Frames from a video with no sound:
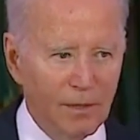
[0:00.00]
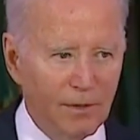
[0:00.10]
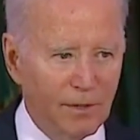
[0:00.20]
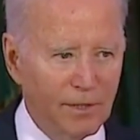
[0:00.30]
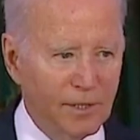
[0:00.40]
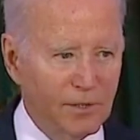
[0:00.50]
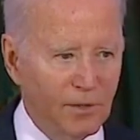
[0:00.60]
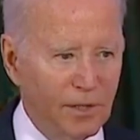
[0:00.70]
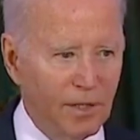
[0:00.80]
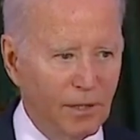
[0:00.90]
They're just
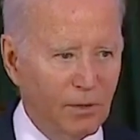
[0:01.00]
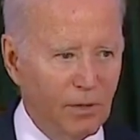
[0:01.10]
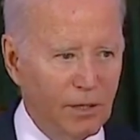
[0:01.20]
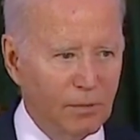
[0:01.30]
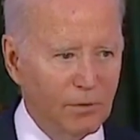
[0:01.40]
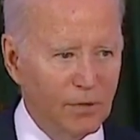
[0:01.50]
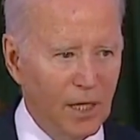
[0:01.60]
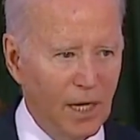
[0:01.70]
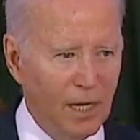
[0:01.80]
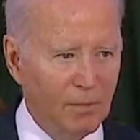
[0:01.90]
doing an incredible
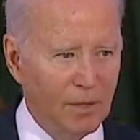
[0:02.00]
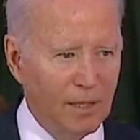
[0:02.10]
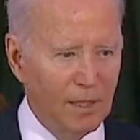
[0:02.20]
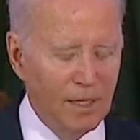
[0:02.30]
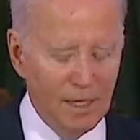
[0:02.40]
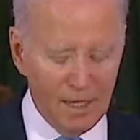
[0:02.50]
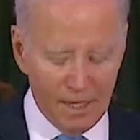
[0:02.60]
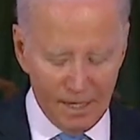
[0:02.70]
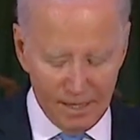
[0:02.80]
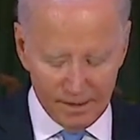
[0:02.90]
job.
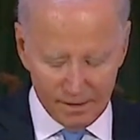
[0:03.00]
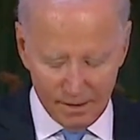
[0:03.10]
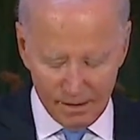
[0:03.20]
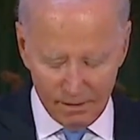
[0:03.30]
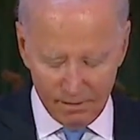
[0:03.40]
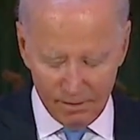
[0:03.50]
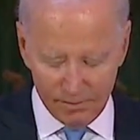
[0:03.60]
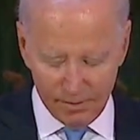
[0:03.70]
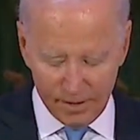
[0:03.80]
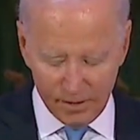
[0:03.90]
And uh,
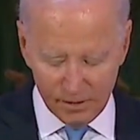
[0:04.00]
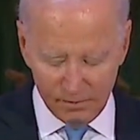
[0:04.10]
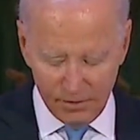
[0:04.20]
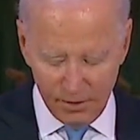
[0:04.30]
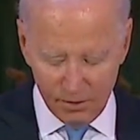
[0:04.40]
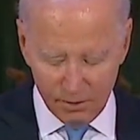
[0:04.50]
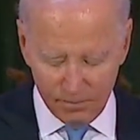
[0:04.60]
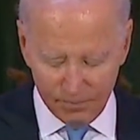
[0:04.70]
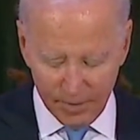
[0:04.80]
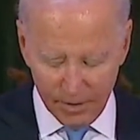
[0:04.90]
it's because of you,
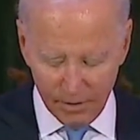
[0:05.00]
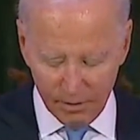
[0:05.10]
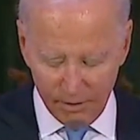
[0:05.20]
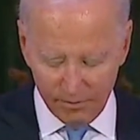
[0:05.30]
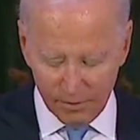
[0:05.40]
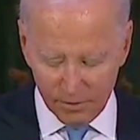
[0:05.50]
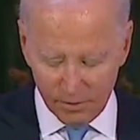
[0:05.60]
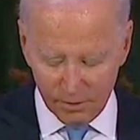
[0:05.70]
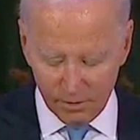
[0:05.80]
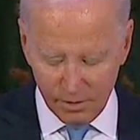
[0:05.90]
your efforts
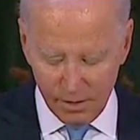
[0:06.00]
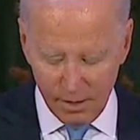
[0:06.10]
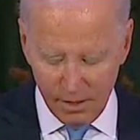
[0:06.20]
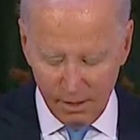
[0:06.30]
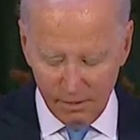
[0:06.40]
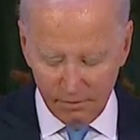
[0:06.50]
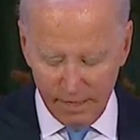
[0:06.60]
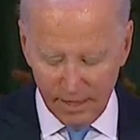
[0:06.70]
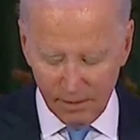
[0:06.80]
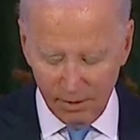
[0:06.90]
to
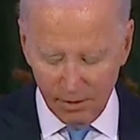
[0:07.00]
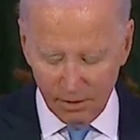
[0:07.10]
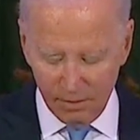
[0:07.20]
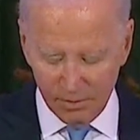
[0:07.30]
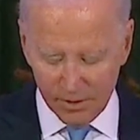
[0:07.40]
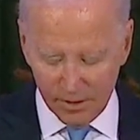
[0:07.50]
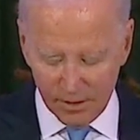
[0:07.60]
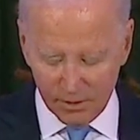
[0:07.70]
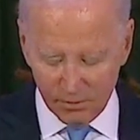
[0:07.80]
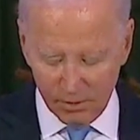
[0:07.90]
evacuate our
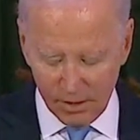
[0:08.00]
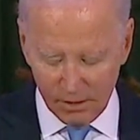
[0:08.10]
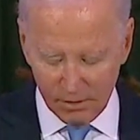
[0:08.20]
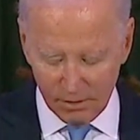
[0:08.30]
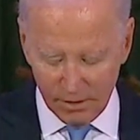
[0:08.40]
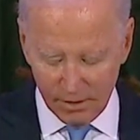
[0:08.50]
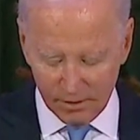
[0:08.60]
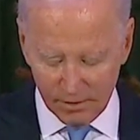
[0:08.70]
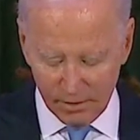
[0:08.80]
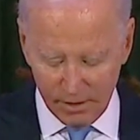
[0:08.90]
embassies well
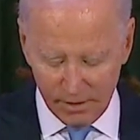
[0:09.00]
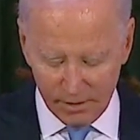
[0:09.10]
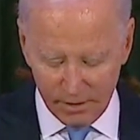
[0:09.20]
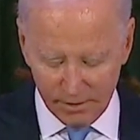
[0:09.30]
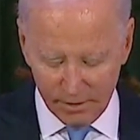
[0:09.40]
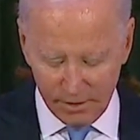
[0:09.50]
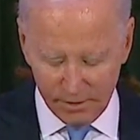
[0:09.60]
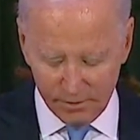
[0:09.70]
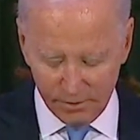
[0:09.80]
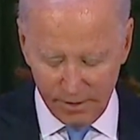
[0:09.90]
as in, uh,
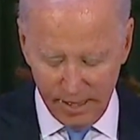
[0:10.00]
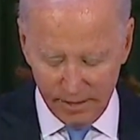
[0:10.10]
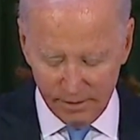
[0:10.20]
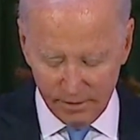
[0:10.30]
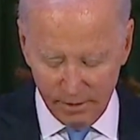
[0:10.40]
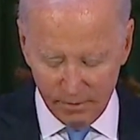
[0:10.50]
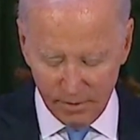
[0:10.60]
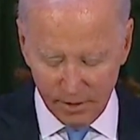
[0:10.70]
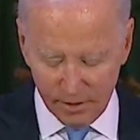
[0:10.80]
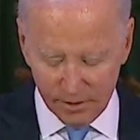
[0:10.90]
in Sudan,
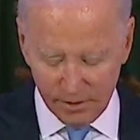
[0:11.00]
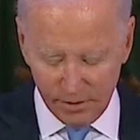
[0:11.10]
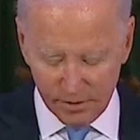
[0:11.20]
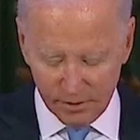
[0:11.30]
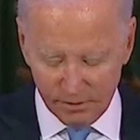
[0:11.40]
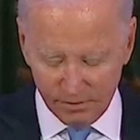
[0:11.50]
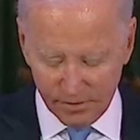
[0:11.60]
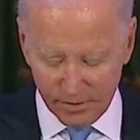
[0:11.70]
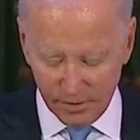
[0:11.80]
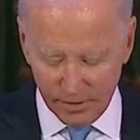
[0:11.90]
American citizens
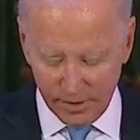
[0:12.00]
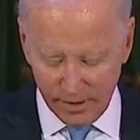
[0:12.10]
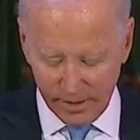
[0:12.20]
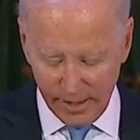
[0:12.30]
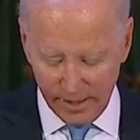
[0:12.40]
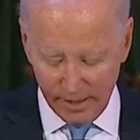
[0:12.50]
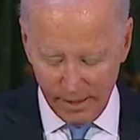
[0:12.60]
facilitate that